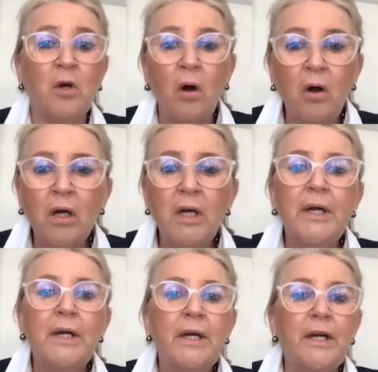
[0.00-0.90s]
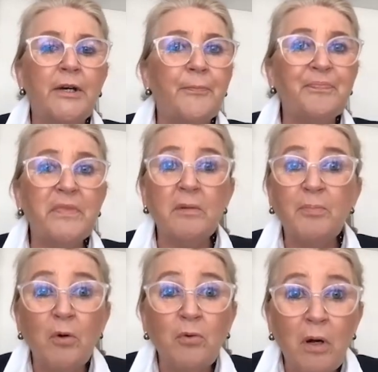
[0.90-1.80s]
Or the
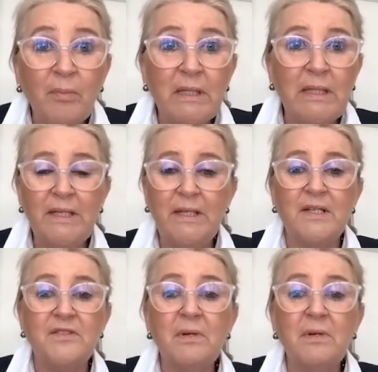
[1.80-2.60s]
procurement leaders,